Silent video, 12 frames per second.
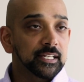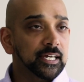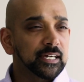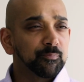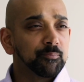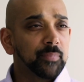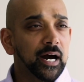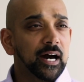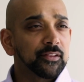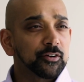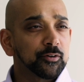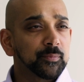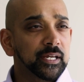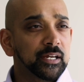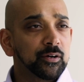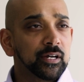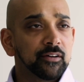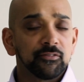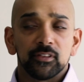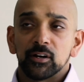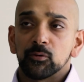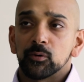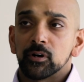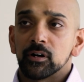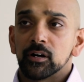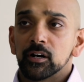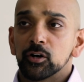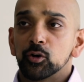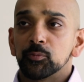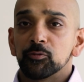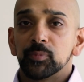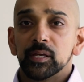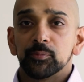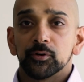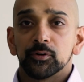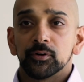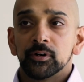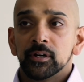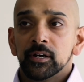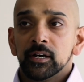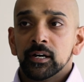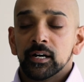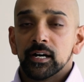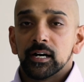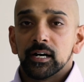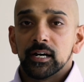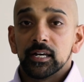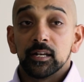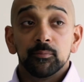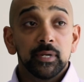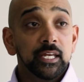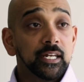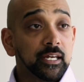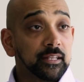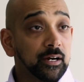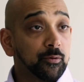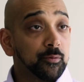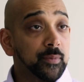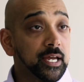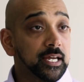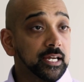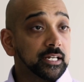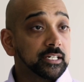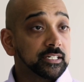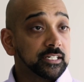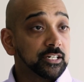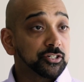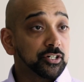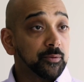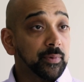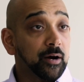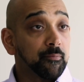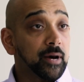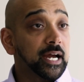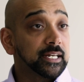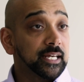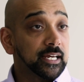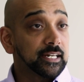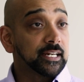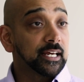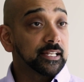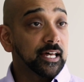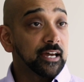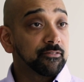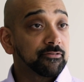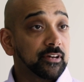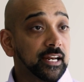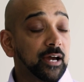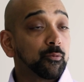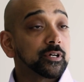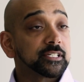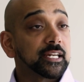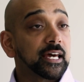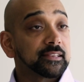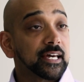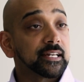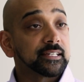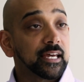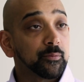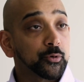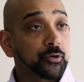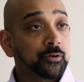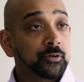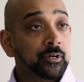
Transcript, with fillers: Like it bothered me if there were a group of people uh, in a meeting that were making a decision about my day to day life and I wasn't at that table.